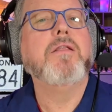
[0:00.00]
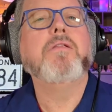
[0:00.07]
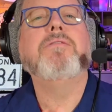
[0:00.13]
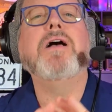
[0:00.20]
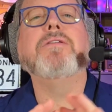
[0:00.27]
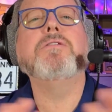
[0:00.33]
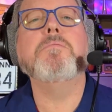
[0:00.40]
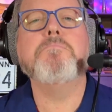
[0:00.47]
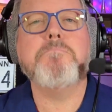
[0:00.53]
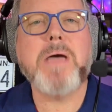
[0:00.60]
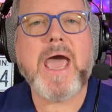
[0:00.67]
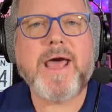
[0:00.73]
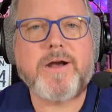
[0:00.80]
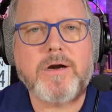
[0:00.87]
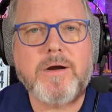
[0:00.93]
Doesn't
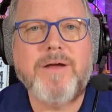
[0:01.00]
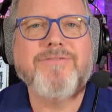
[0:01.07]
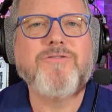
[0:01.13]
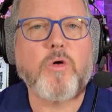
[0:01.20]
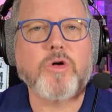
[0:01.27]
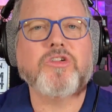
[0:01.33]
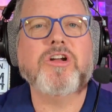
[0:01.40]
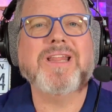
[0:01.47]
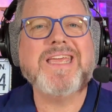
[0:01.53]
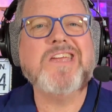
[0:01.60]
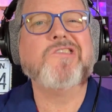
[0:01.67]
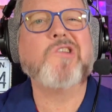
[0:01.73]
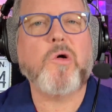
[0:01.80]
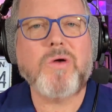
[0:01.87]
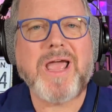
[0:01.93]
matter. Fortunately, you
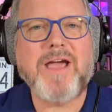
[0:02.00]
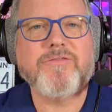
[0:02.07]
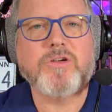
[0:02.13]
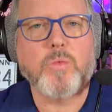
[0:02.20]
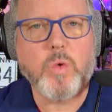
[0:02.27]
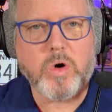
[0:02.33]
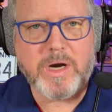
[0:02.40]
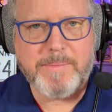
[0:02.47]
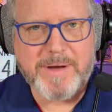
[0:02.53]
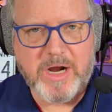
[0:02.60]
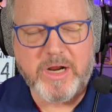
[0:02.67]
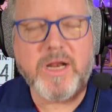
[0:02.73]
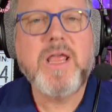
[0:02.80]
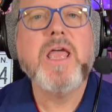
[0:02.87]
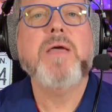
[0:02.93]
don't have to worry about
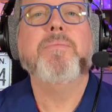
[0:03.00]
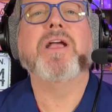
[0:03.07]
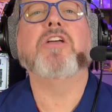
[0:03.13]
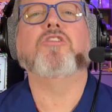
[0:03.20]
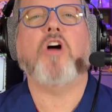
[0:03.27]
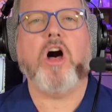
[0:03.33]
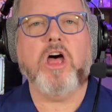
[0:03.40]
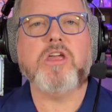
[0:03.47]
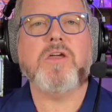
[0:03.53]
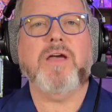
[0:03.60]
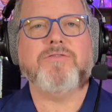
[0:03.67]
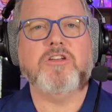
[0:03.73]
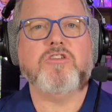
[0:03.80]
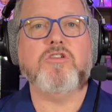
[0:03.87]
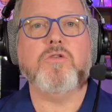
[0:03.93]
it because all you have
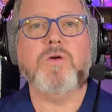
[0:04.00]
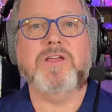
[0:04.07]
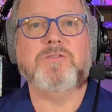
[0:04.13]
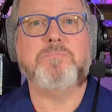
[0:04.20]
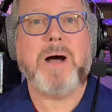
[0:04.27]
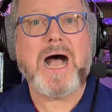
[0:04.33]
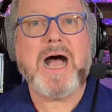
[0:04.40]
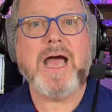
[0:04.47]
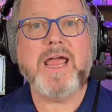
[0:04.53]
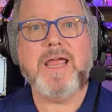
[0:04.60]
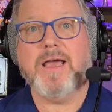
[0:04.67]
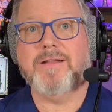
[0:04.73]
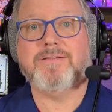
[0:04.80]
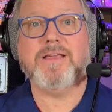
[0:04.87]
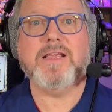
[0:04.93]
to do is buy
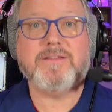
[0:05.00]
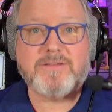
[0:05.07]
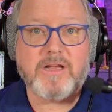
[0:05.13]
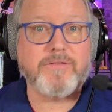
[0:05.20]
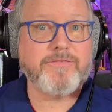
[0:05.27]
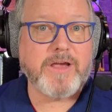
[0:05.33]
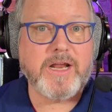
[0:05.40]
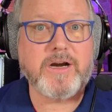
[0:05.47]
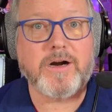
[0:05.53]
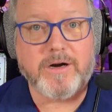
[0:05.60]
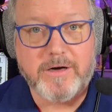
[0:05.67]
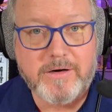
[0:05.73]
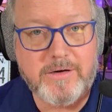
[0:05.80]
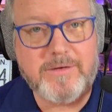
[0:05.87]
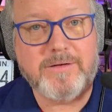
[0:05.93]
a desulfator.
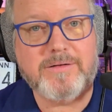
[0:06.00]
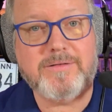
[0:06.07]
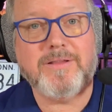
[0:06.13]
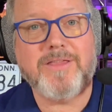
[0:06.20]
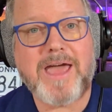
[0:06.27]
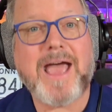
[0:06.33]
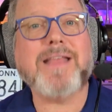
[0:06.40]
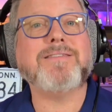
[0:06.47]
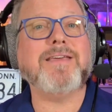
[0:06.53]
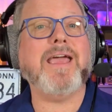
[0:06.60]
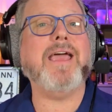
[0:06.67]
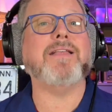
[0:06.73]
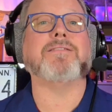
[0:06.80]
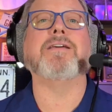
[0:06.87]
That's it.